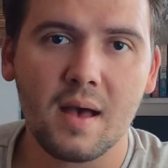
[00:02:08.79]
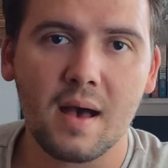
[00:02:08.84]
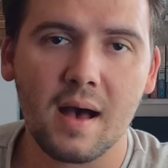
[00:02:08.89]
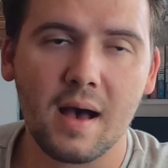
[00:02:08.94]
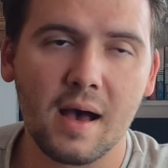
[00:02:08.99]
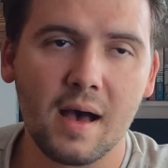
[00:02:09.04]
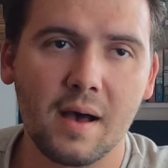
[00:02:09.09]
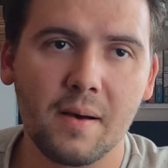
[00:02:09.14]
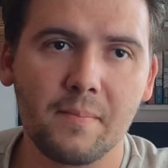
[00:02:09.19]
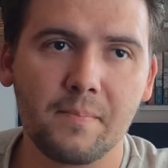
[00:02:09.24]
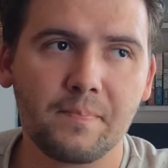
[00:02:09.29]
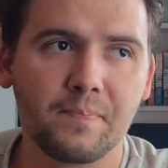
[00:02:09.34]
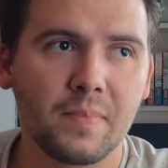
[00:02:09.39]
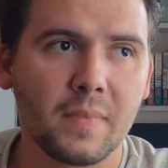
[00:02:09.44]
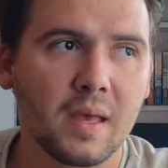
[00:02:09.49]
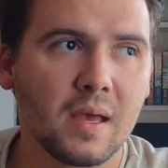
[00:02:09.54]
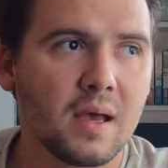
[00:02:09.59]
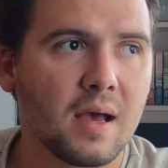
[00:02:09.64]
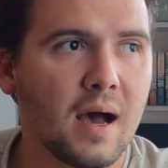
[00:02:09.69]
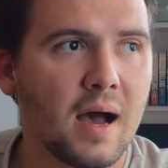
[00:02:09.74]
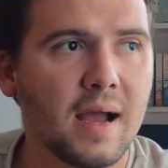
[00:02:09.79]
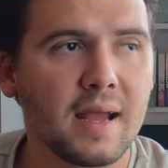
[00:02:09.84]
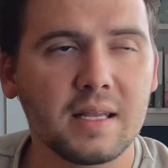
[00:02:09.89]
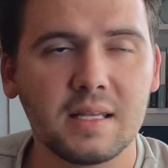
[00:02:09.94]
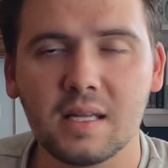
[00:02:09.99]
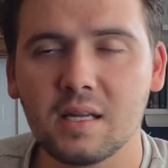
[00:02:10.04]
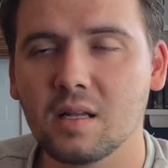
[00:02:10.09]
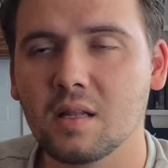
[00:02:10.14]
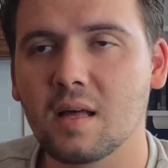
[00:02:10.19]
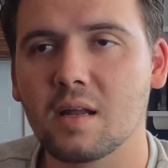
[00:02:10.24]
I
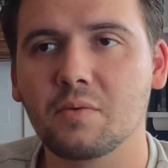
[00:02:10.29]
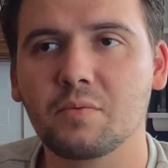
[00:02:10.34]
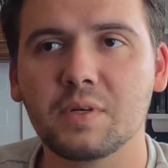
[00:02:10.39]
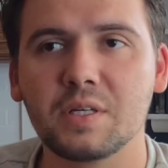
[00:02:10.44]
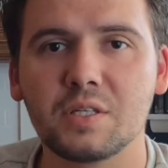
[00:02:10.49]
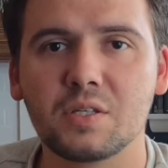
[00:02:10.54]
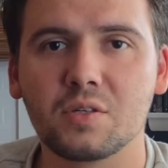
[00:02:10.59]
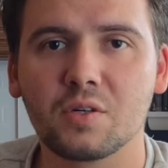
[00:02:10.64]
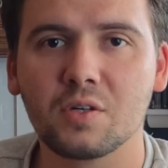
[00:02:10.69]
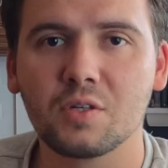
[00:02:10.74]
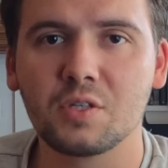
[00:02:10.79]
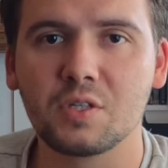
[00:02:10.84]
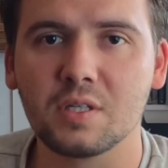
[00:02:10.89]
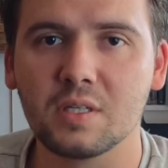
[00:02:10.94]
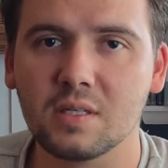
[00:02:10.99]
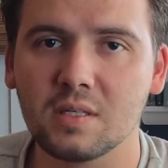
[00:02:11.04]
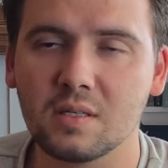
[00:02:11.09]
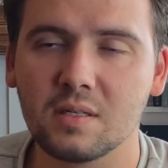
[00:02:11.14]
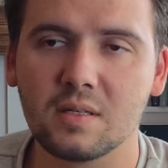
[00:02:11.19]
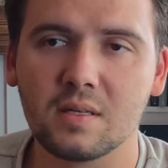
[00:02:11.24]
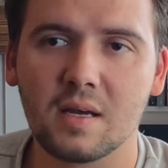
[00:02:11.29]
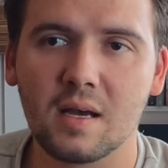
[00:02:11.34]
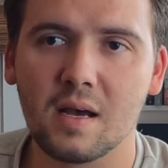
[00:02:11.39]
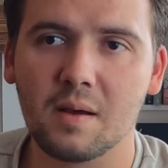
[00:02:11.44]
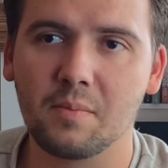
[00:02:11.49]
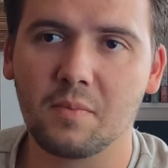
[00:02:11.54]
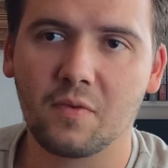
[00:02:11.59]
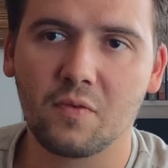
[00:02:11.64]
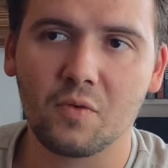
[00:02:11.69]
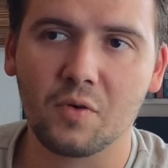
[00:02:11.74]
did a lot of research and
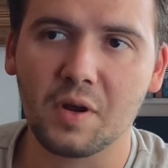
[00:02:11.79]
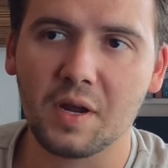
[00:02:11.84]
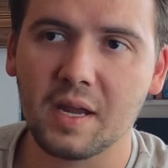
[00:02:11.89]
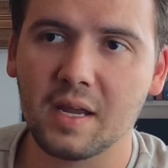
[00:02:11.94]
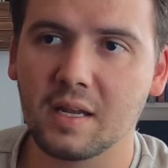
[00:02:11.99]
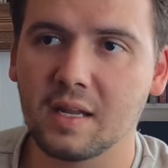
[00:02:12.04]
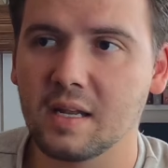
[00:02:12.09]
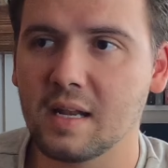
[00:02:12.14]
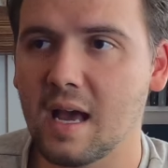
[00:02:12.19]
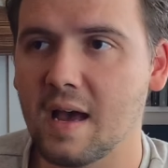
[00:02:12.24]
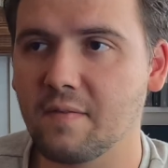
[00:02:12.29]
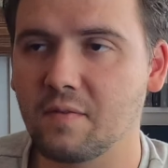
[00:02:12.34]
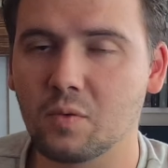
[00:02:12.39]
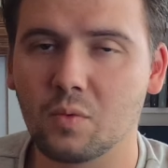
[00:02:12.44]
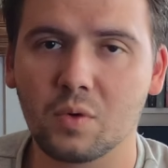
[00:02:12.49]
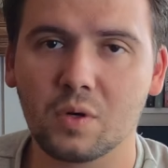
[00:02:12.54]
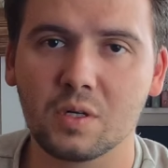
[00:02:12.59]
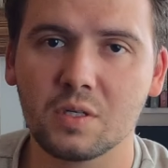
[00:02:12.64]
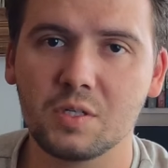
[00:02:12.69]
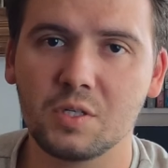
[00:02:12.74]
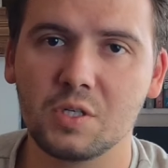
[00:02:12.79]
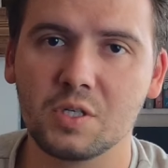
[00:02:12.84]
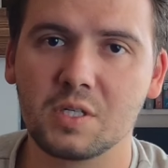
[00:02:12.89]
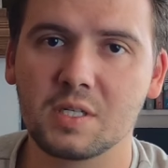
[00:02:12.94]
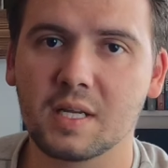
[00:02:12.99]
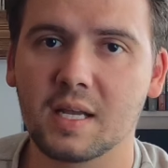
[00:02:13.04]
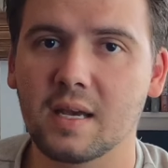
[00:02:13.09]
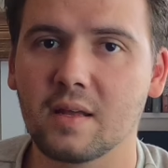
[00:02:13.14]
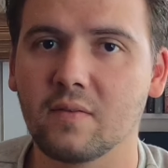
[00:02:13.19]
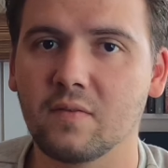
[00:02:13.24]
beforehand and afterwards
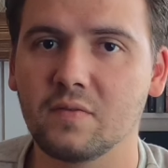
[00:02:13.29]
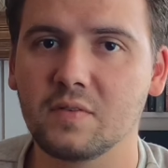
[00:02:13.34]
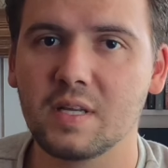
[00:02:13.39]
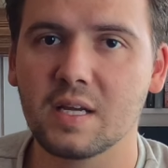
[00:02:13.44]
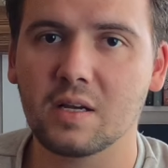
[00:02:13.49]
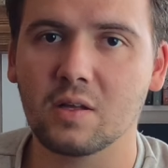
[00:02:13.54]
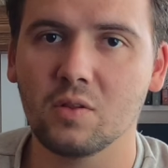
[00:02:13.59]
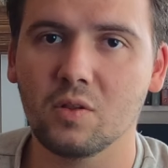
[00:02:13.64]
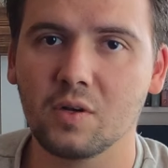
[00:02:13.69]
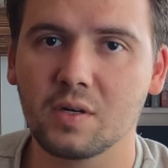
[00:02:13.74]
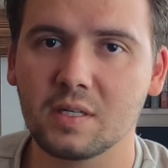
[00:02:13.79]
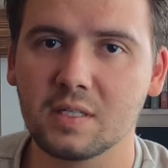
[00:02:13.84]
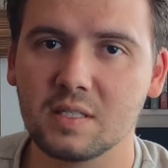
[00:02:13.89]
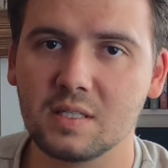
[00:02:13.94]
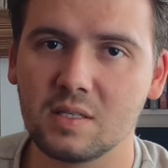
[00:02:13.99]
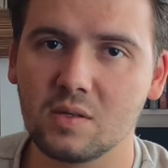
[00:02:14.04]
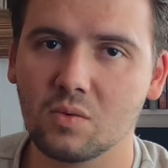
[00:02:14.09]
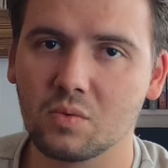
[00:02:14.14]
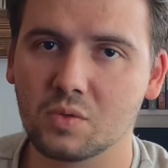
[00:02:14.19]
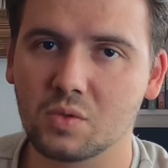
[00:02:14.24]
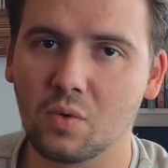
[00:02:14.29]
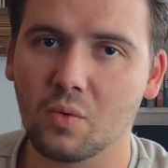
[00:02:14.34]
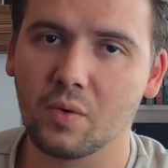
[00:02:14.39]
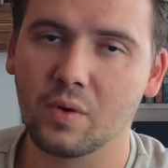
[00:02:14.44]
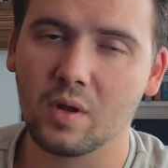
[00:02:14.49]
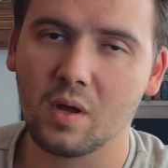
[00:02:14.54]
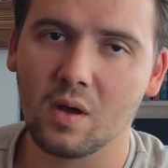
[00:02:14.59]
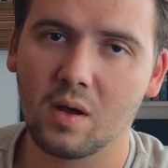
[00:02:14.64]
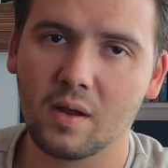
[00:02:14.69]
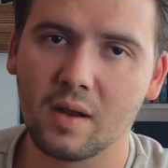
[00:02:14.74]
just to kind of take a look and see what was
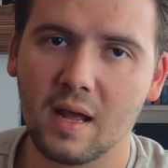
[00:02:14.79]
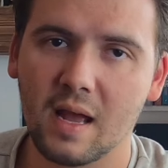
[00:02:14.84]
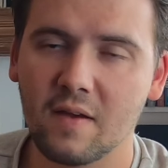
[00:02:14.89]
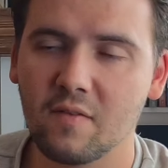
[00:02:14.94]
going on.